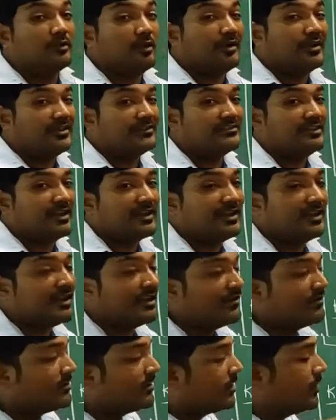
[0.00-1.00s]
Not exactly
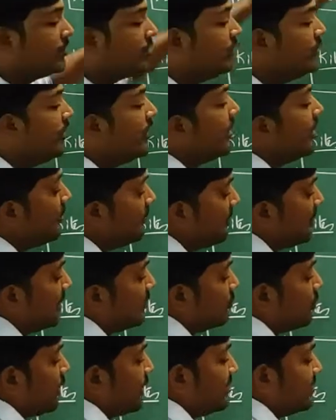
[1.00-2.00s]
consecutive,
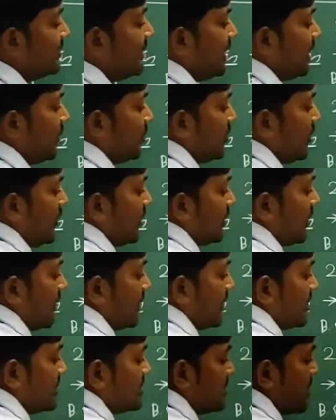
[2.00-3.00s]
but one thing you
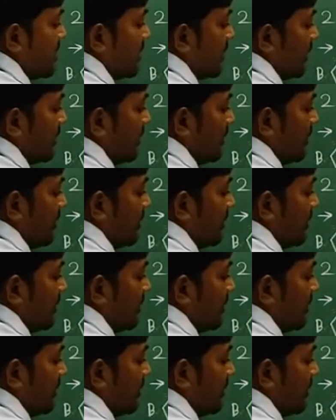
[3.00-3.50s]
understand,